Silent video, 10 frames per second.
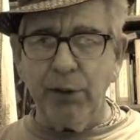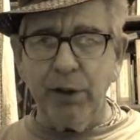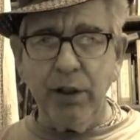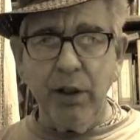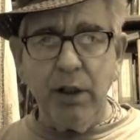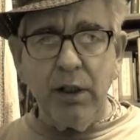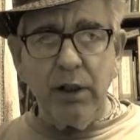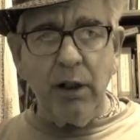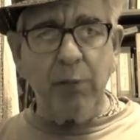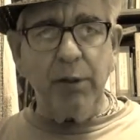But
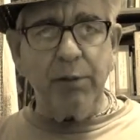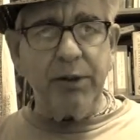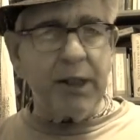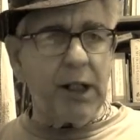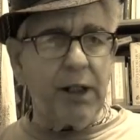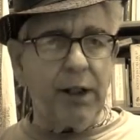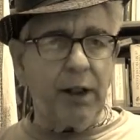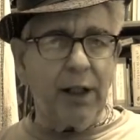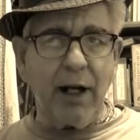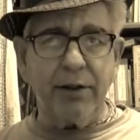young people today,
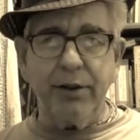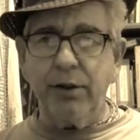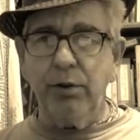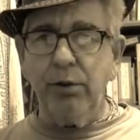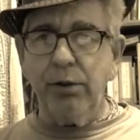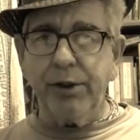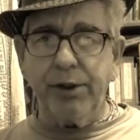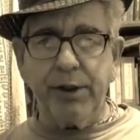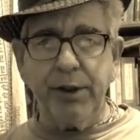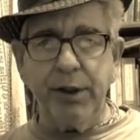they lack the tools
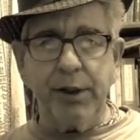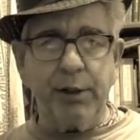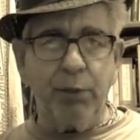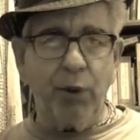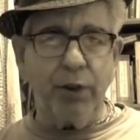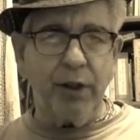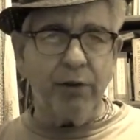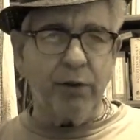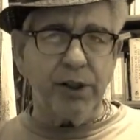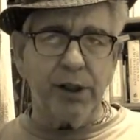to see this point. They
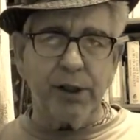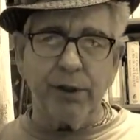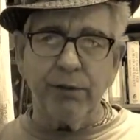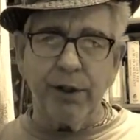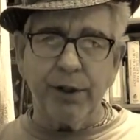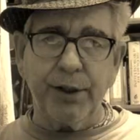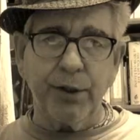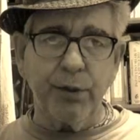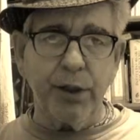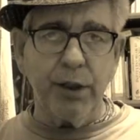have no sense of
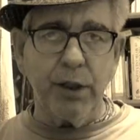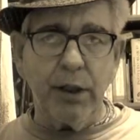history.